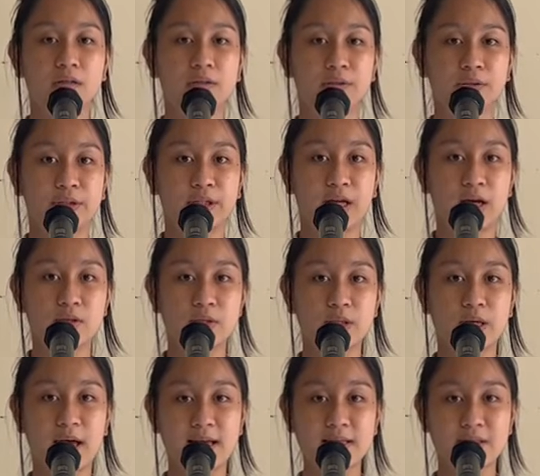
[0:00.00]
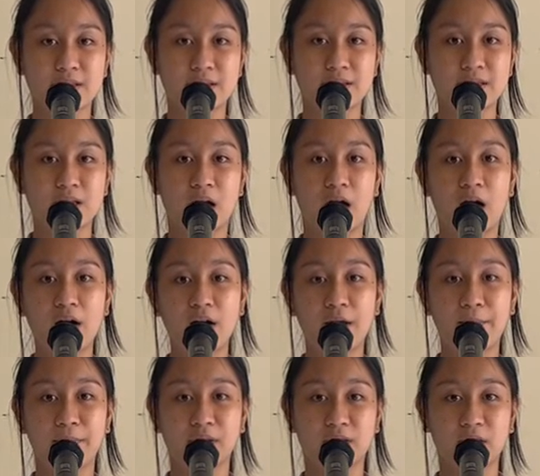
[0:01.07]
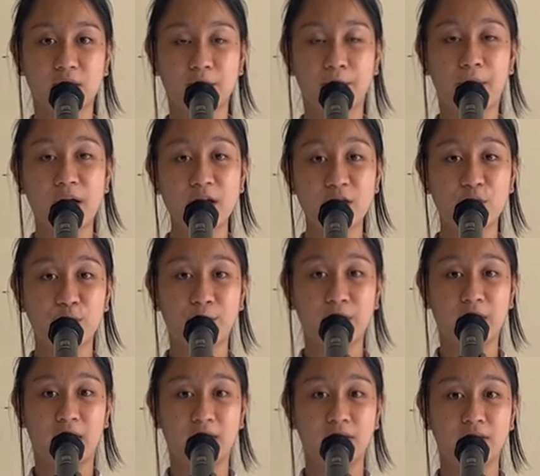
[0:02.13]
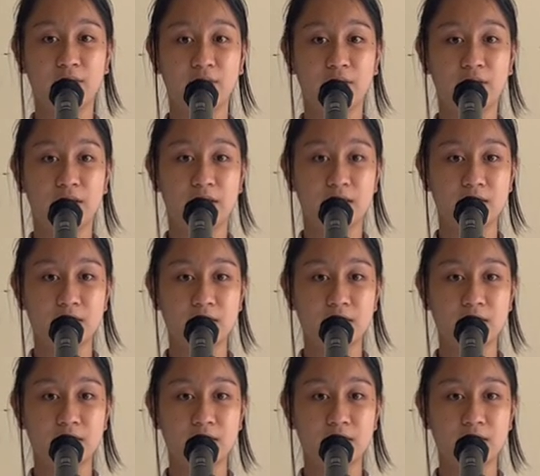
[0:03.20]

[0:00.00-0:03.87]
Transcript: Greenhouse gases are emitted by human activities.